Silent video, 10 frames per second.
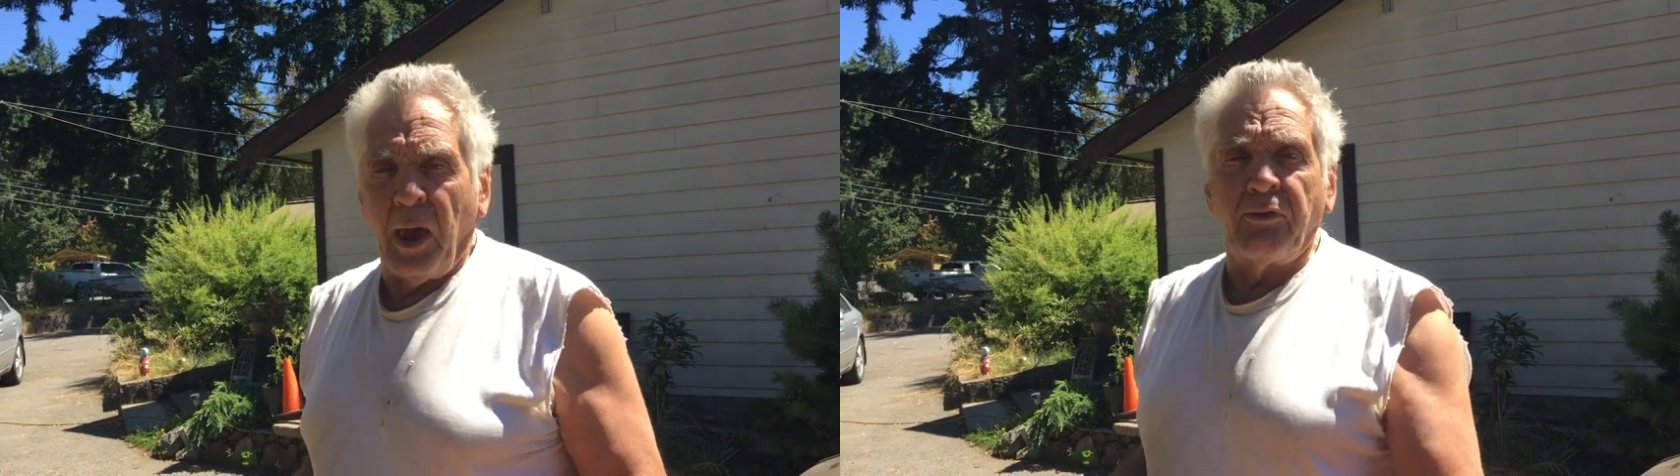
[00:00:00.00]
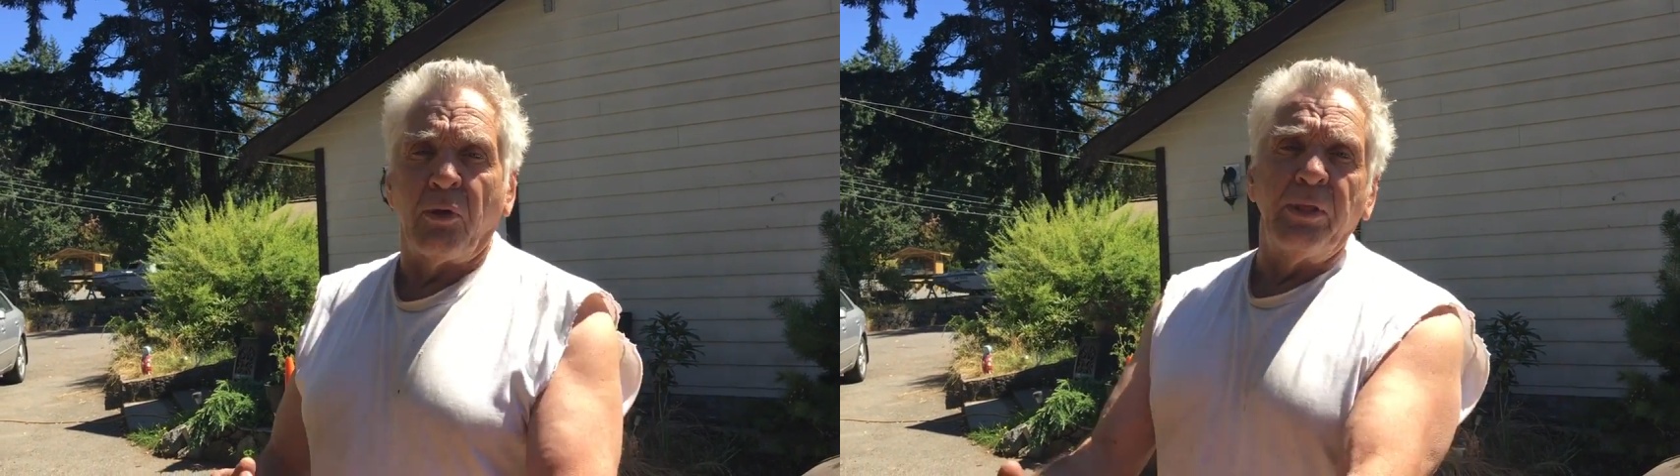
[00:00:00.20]

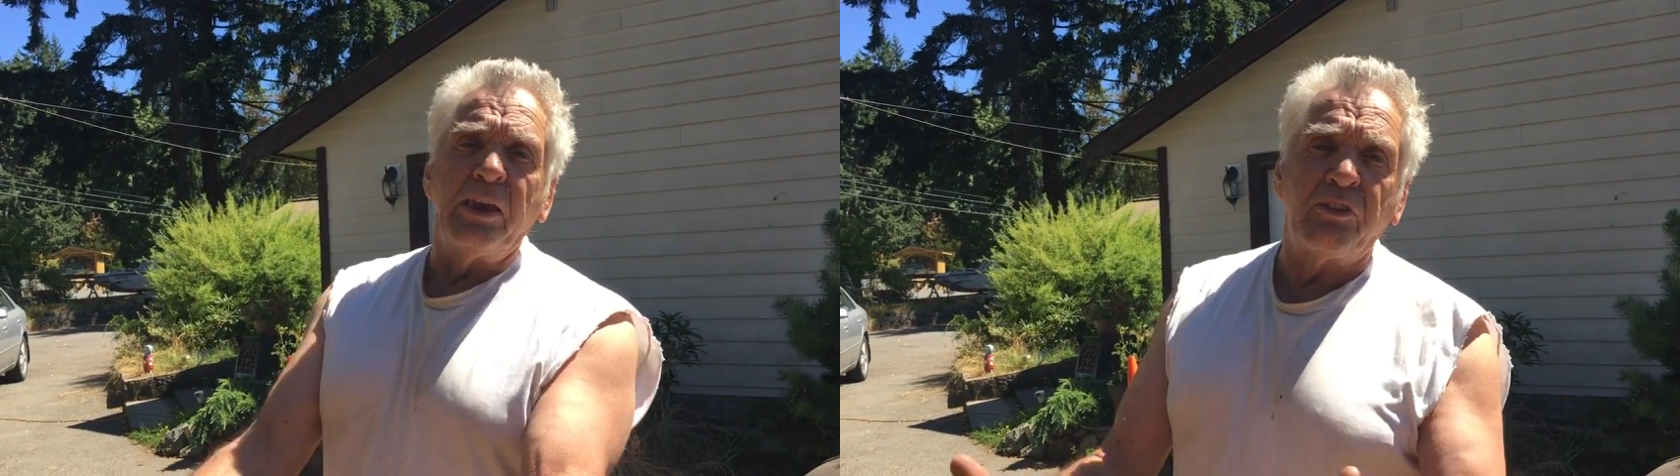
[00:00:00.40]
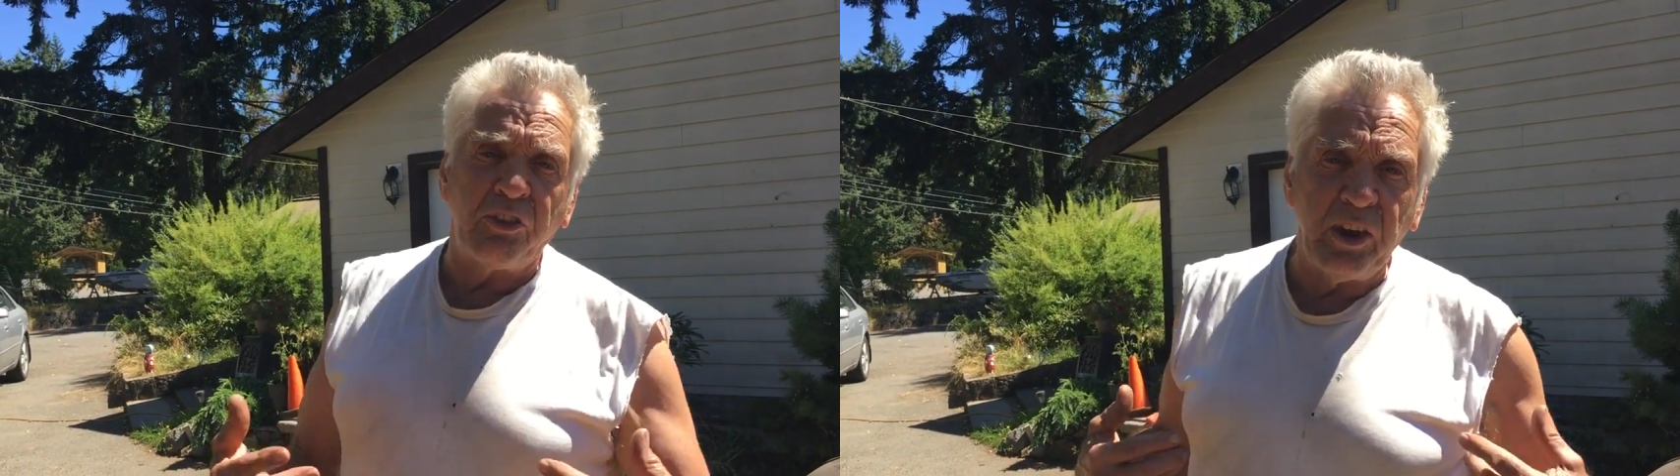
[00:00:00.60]
and so
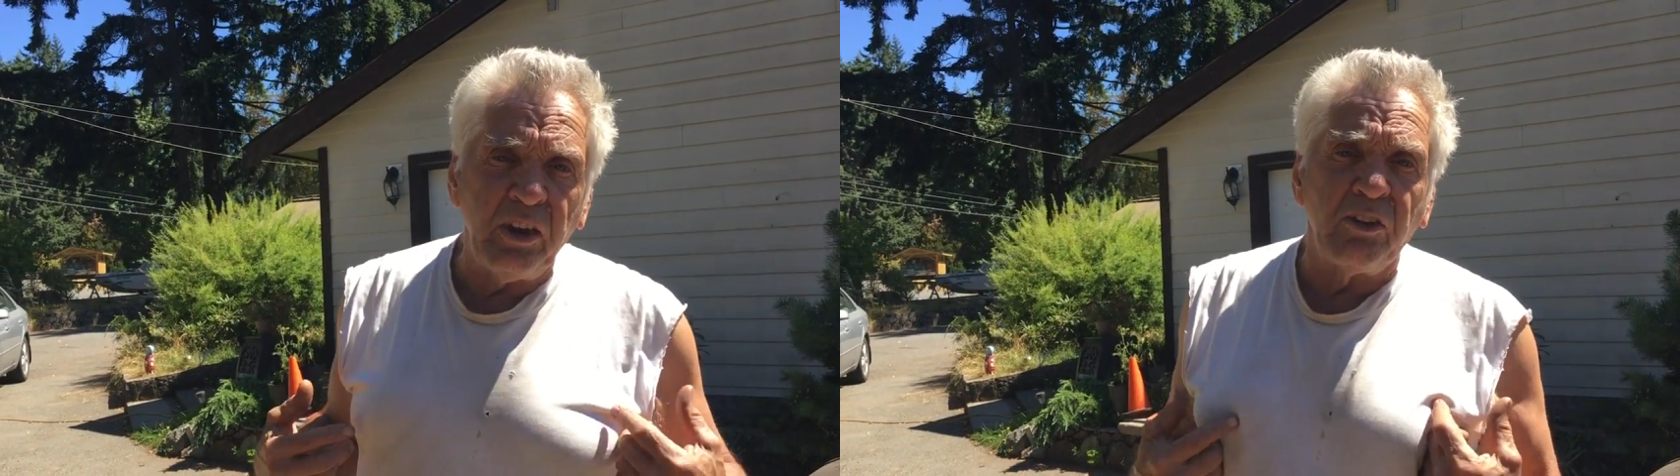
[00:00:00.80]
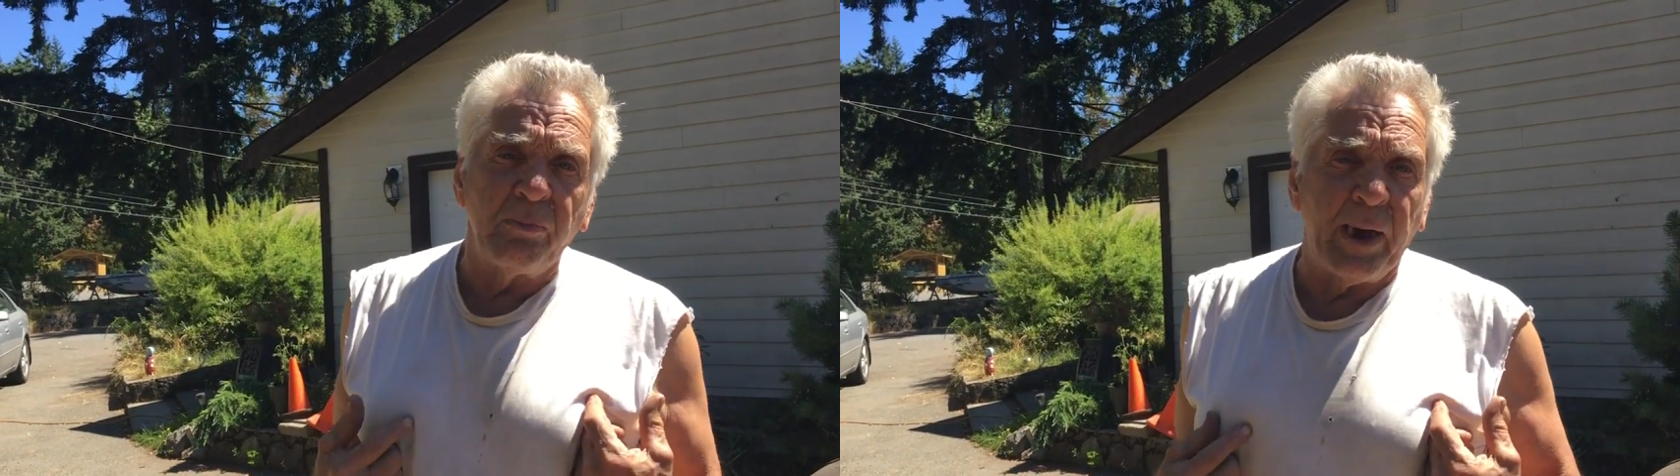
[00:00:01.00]
they
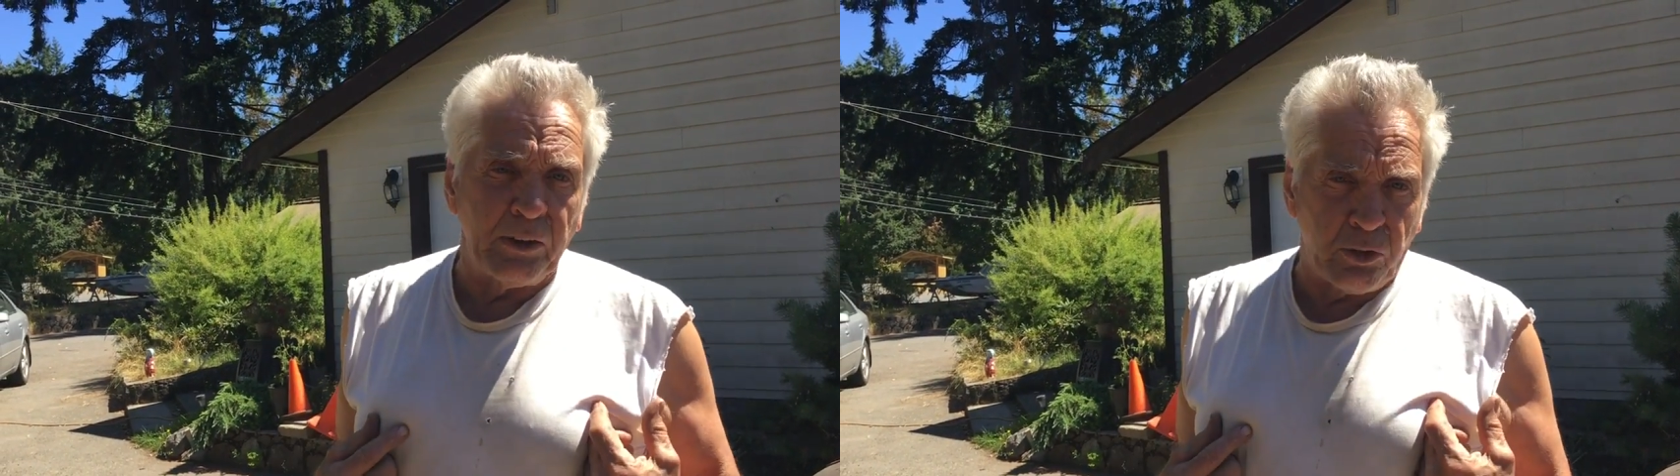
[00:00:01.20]
seized my